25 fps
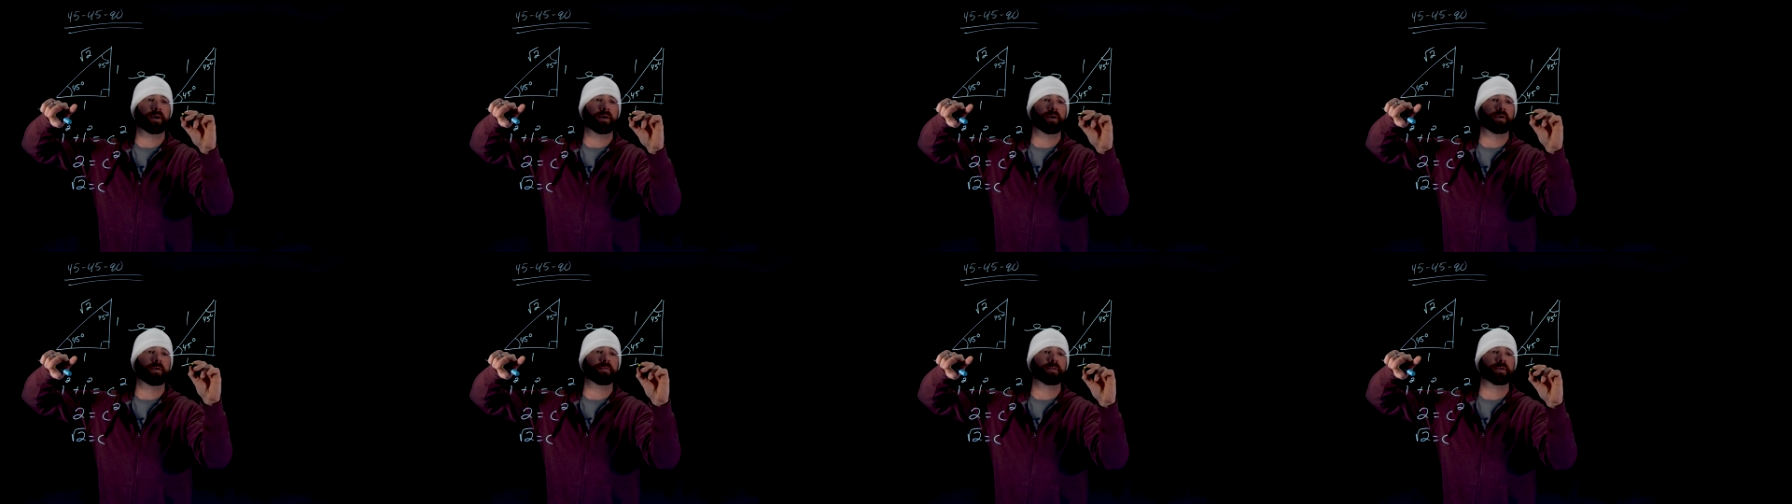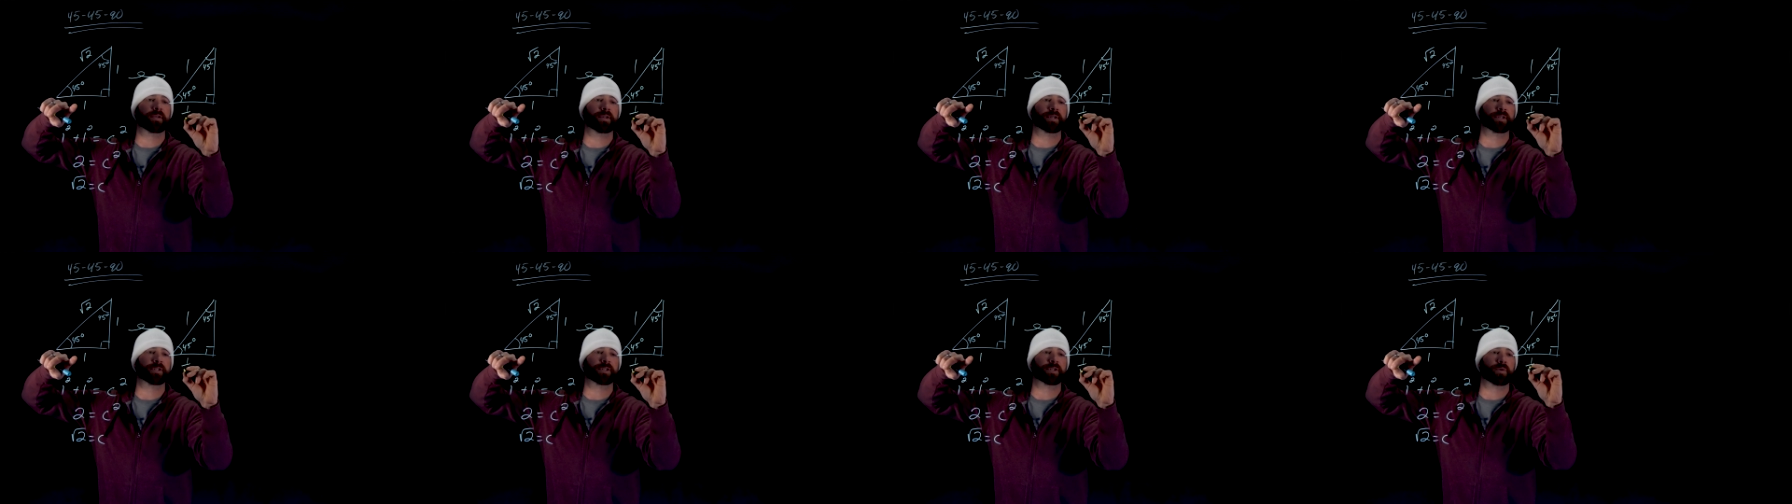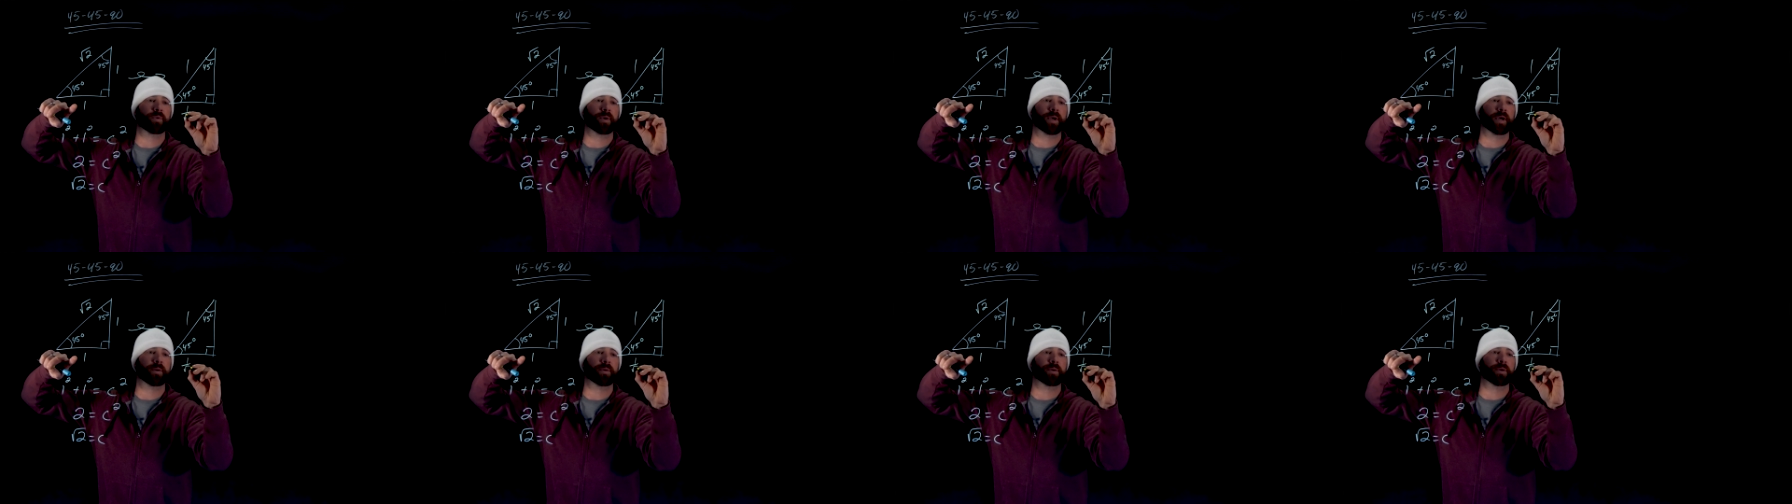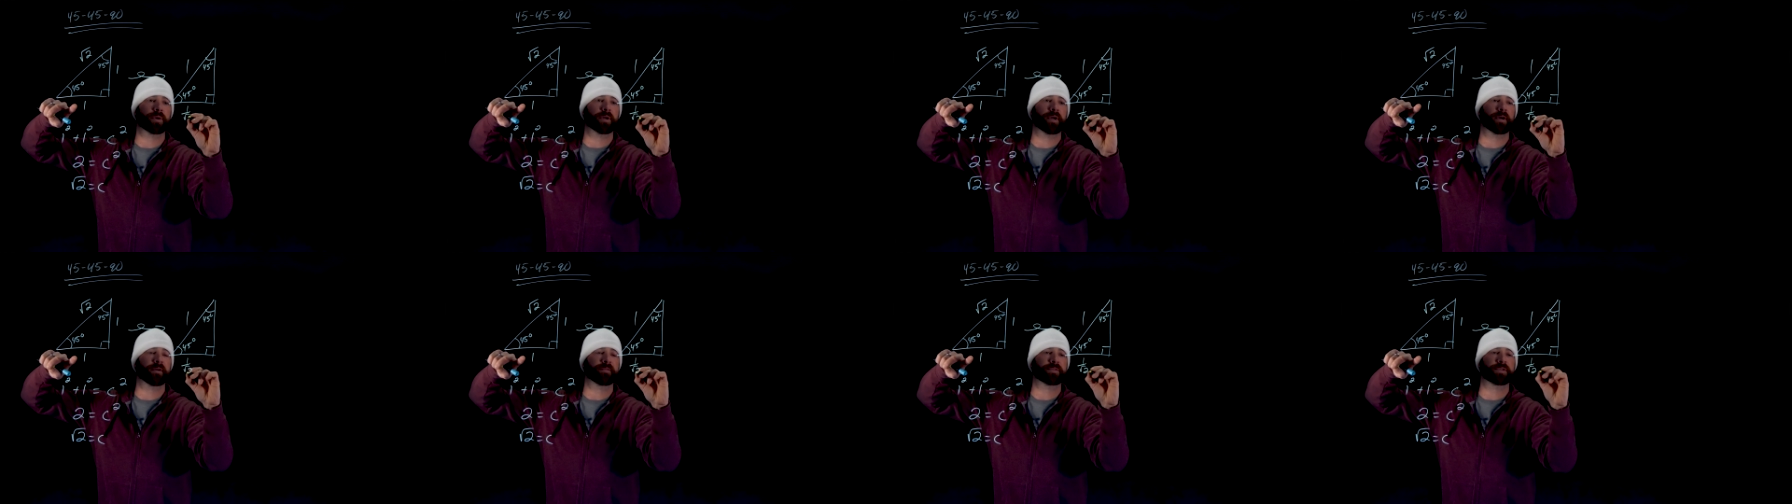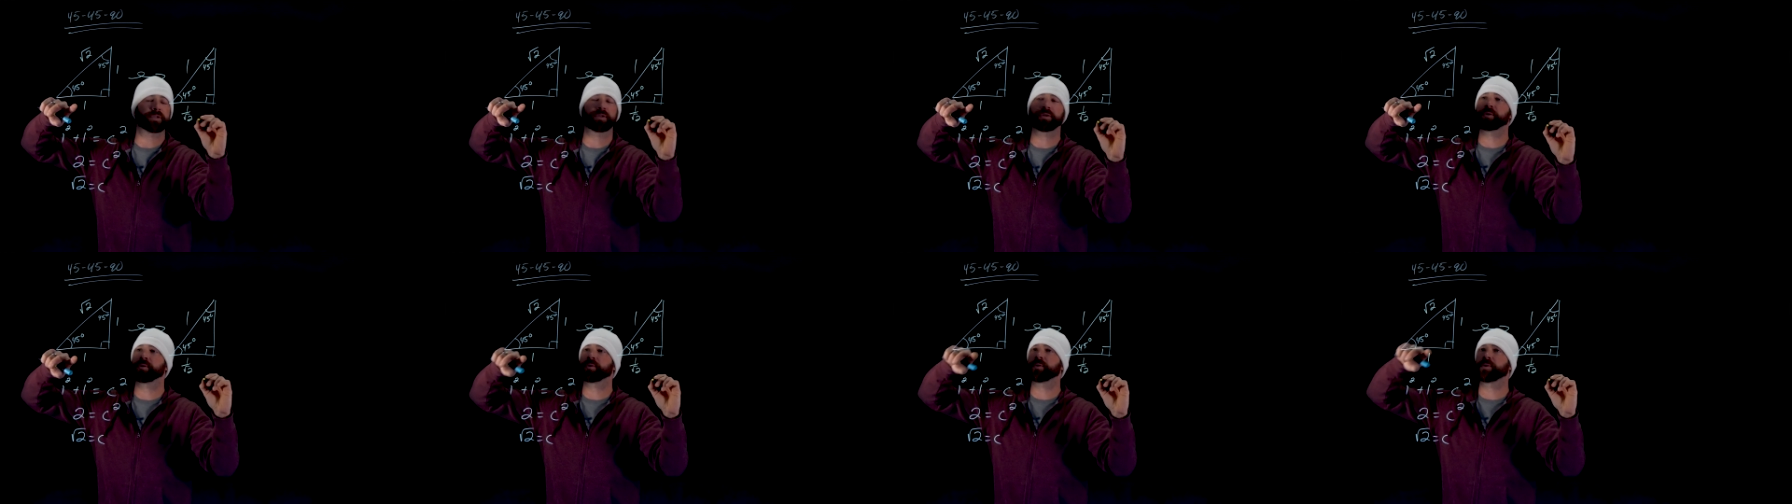over the square root of
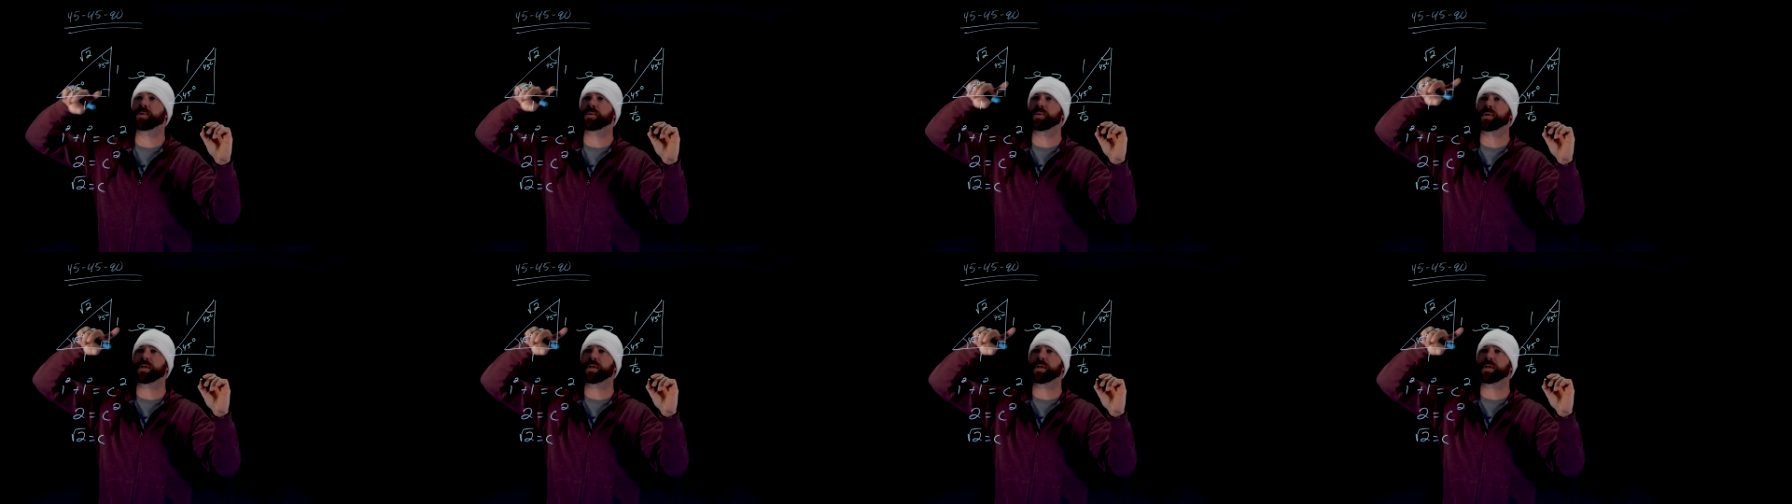2.